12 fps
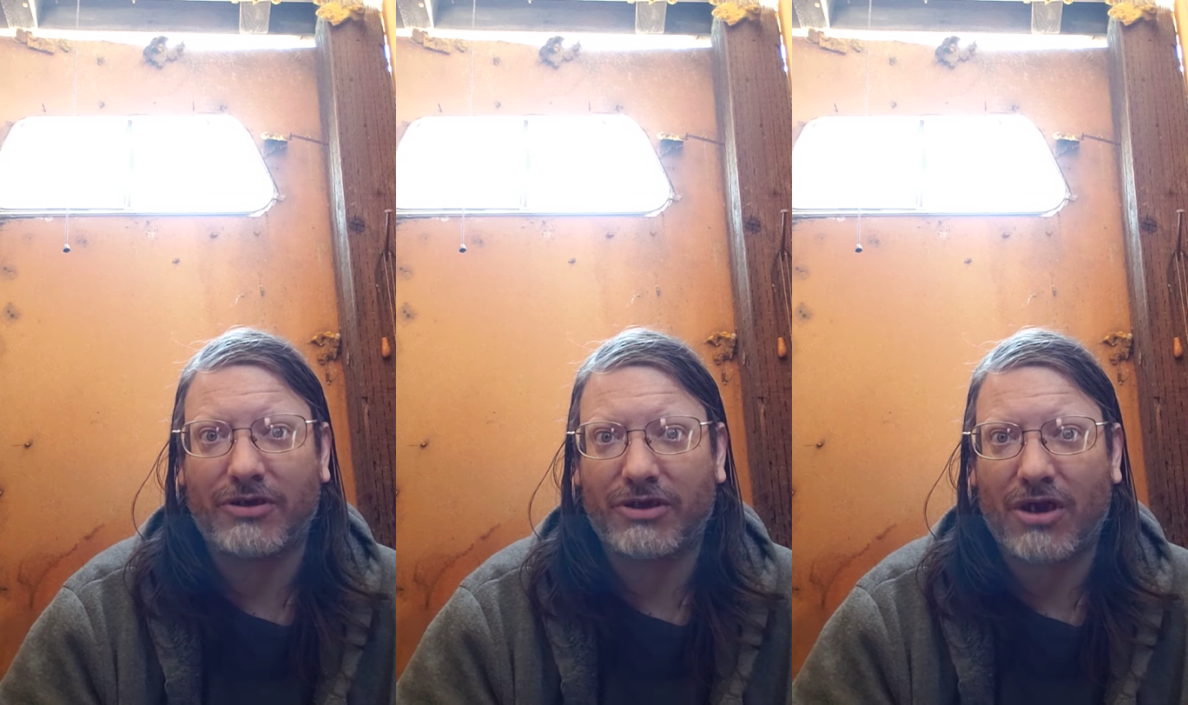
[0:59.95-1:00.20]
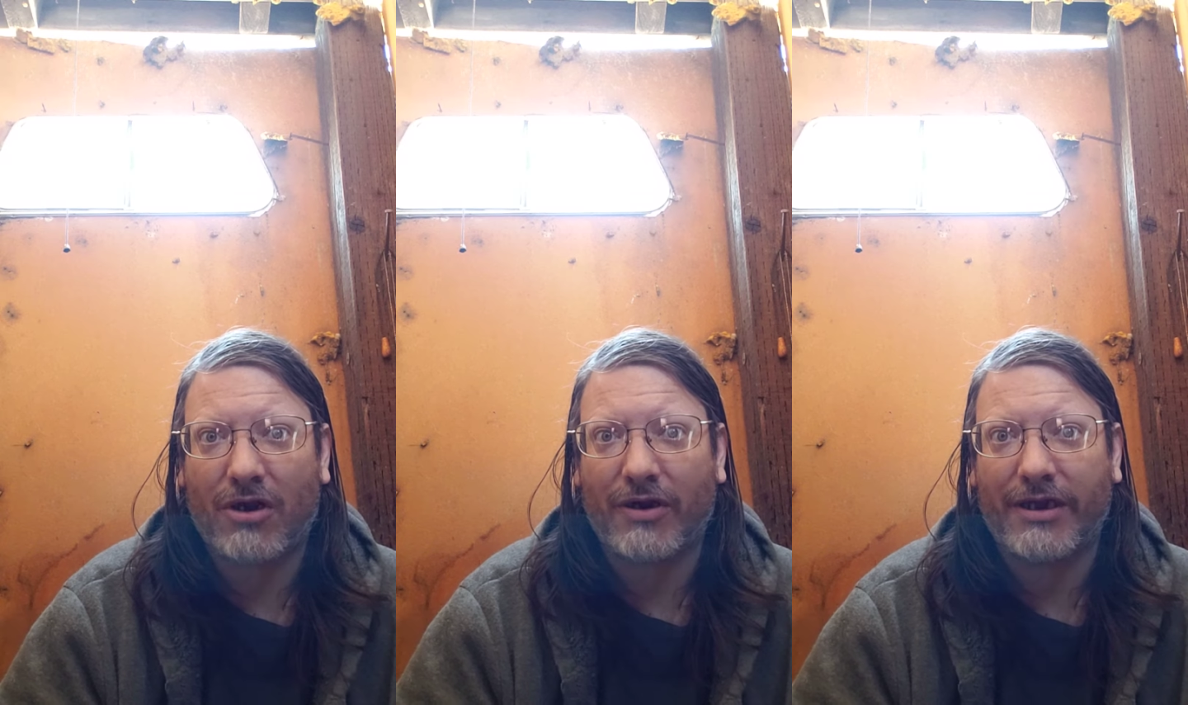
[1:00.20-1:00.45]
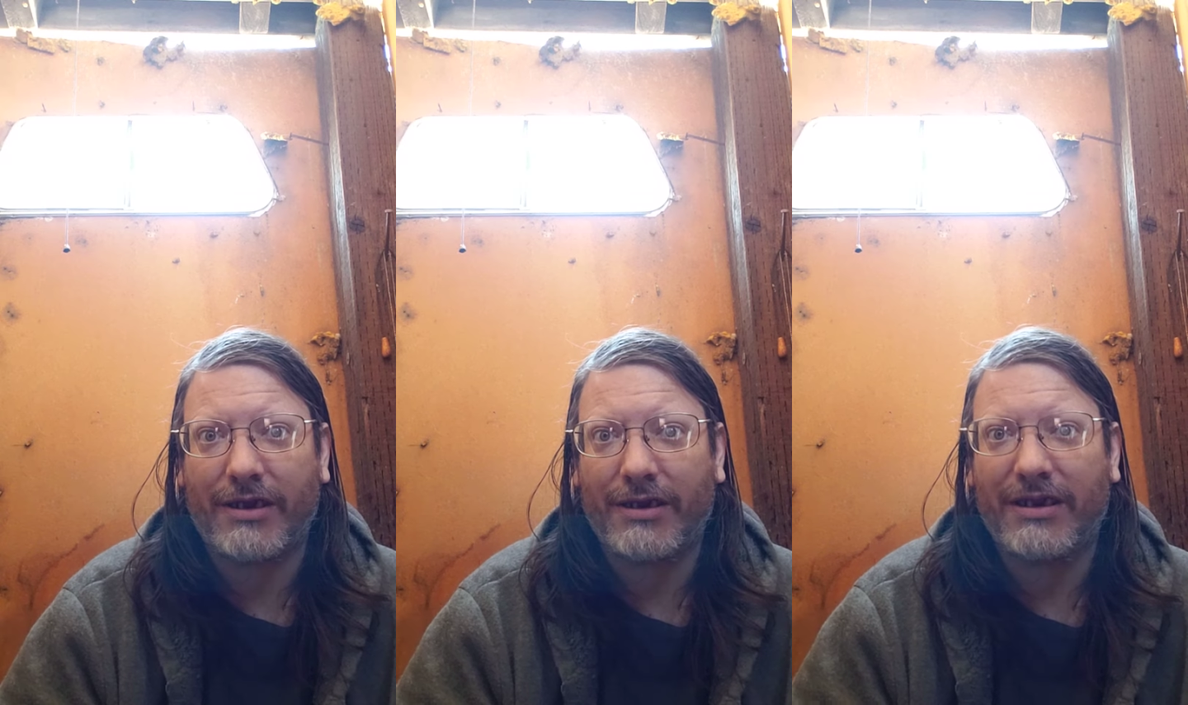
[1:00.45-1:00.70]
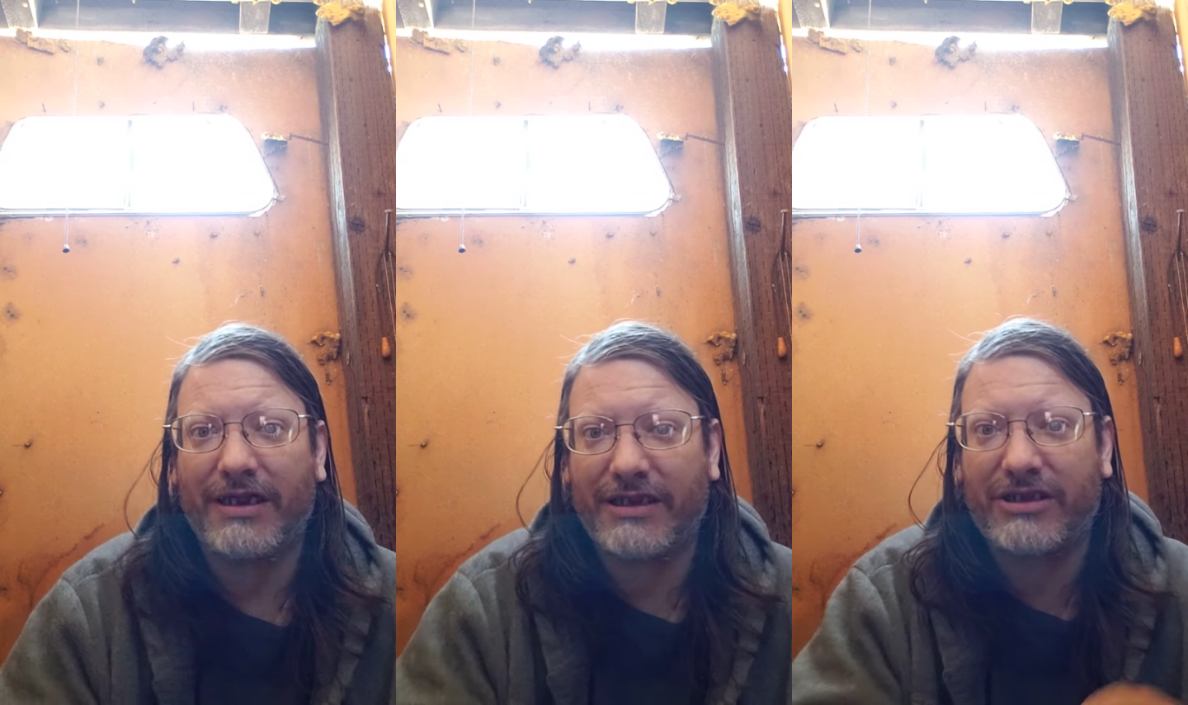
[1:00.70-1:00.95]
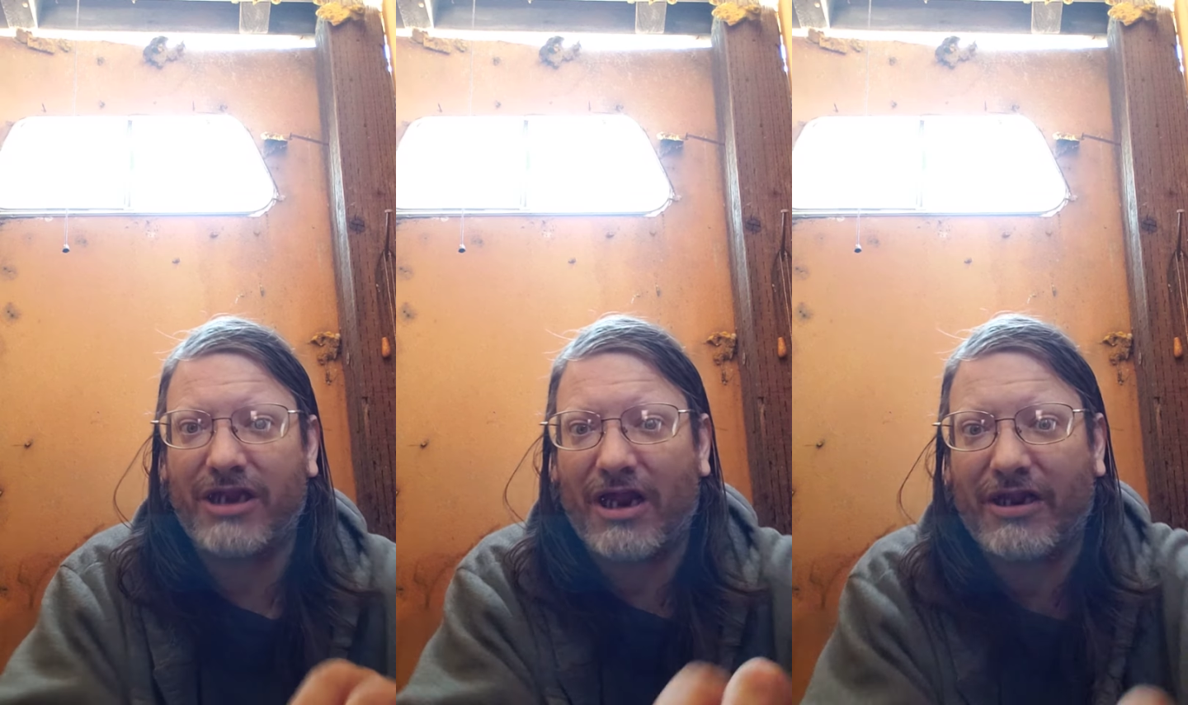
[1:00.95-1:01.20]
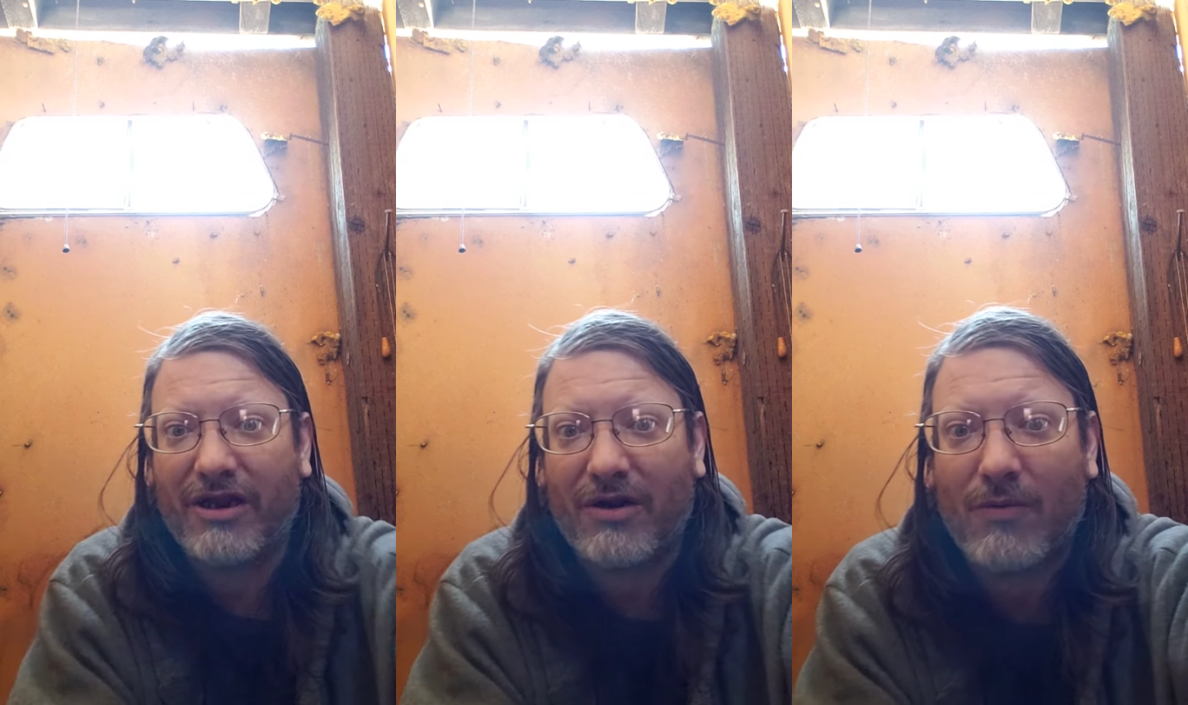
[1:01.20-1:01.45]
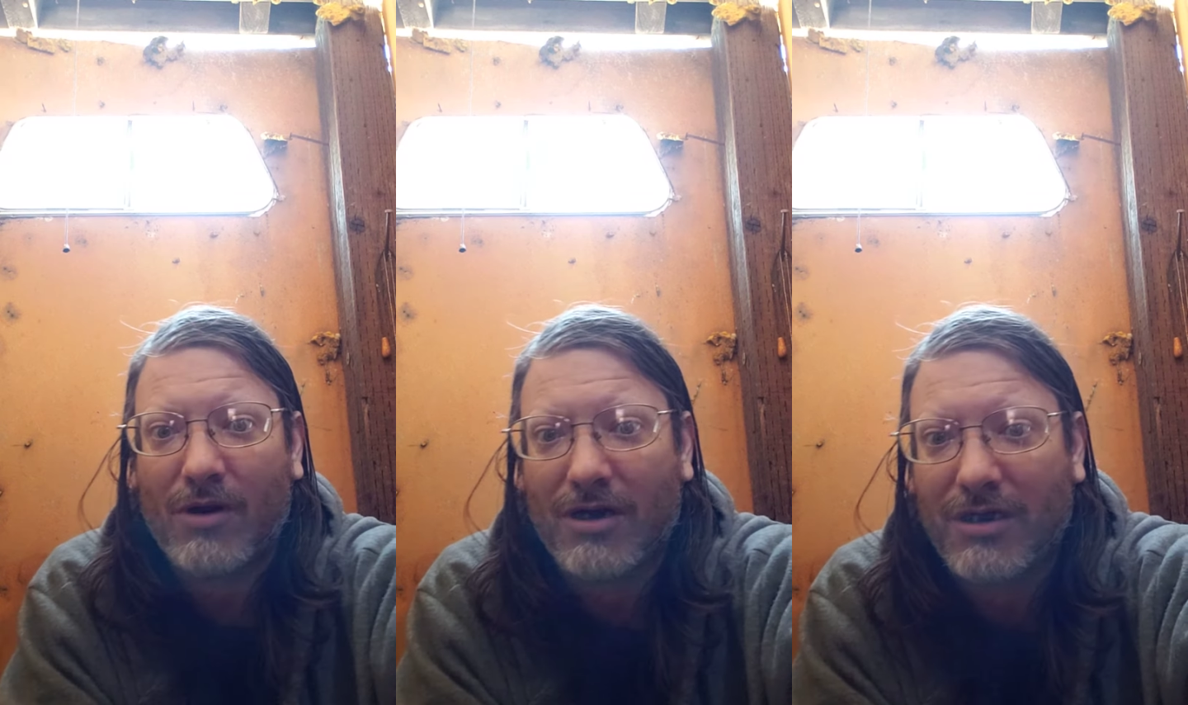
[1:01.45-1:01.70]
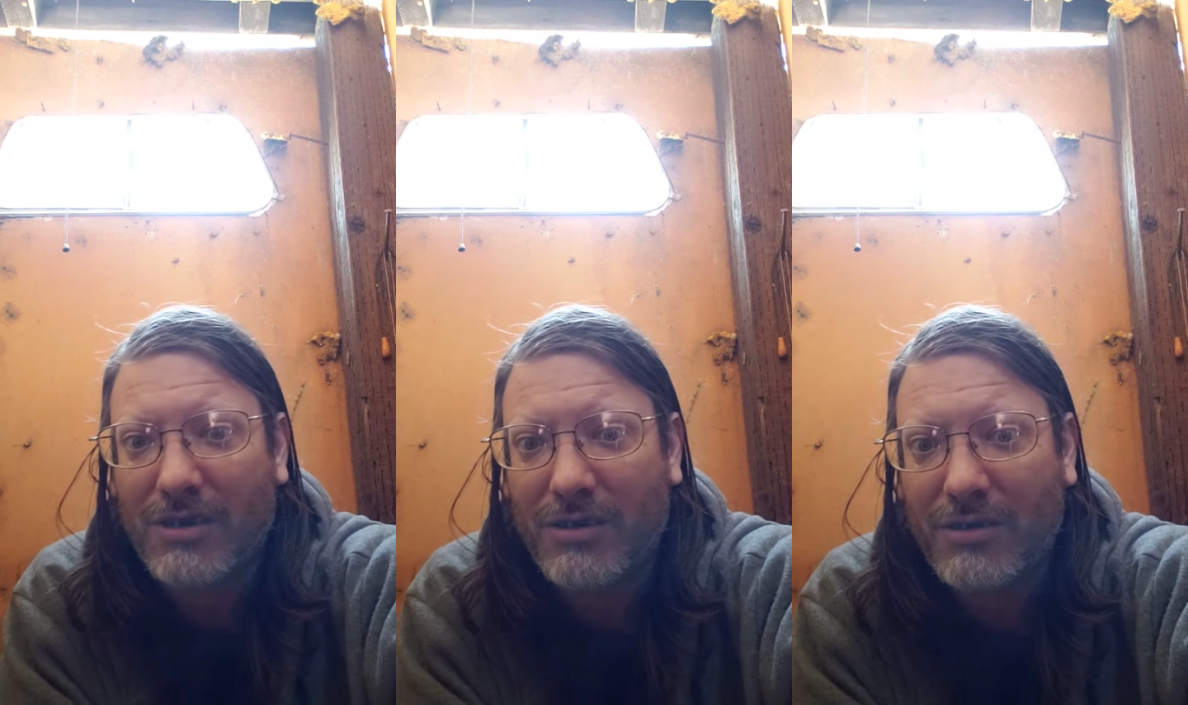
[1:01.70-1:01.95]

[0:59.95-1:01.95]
sorry. It's not gonna work.